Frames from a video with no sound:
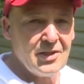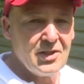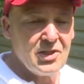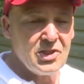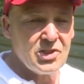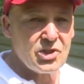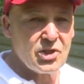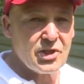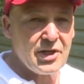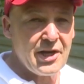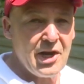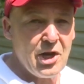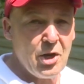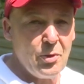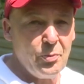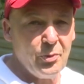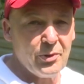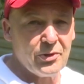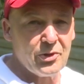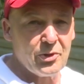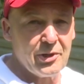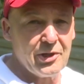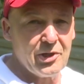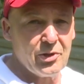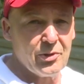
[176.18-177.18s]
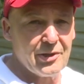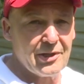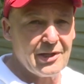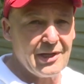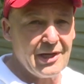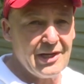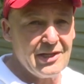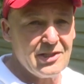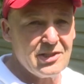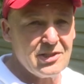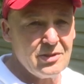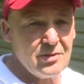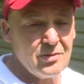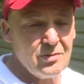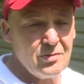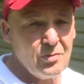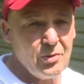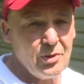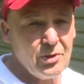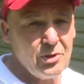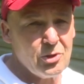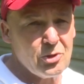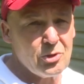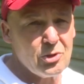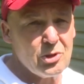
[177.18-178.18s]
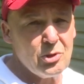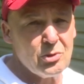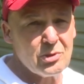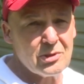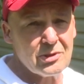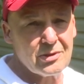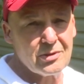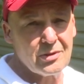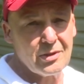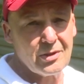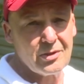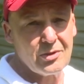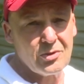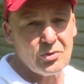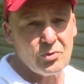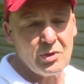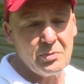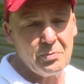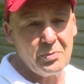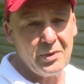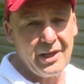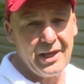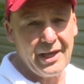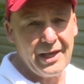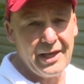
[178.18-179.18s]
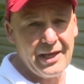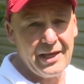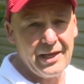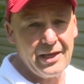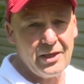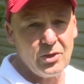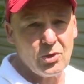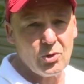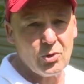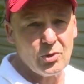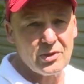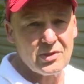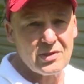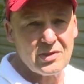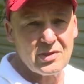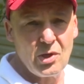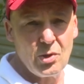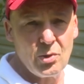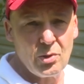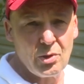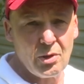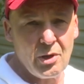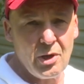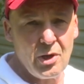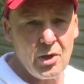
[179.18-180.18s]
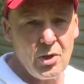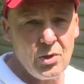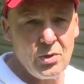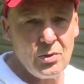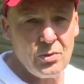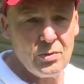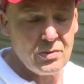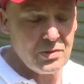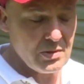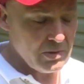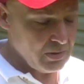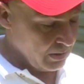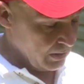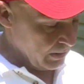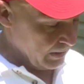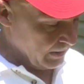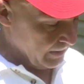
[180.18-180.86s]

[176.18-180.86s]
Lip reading: So to help with your irrigation, whether you're using drip line or a soaker hose,